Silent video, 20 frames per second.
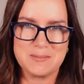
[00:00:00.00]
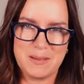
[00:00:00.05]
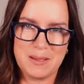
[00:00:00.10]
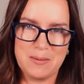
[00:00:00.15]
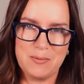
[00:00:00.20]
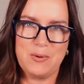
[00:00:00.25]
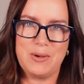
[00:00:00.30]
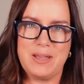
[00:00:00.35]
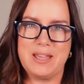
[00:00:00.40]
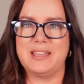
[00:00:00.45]

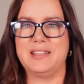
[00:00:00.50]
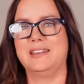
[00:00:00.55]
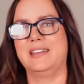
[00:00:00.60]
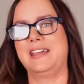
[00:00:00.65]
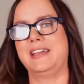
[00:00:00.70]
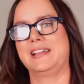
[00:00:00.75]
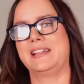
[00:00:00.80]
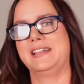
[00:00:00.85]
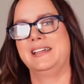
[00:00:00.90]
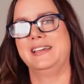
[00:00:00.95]
maybe we can
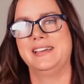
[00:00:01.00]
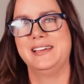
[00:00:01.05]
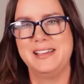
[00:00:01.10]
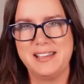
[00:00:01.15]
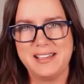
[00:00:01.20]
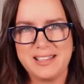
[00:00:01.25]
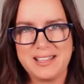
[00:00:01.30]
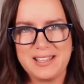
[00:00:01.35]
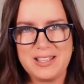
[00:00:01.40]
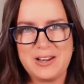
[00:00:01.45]
like,
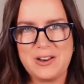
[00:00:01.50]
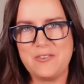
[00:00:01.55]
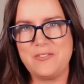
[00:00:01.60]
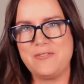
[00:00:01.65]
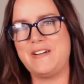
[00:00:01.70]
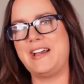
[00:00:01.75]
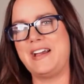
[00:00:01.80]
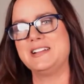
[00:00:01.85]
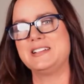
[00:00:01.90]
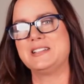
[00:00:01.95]

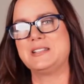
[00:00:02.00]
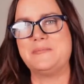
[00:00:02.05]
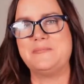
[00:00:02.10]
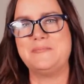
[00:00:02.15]
find some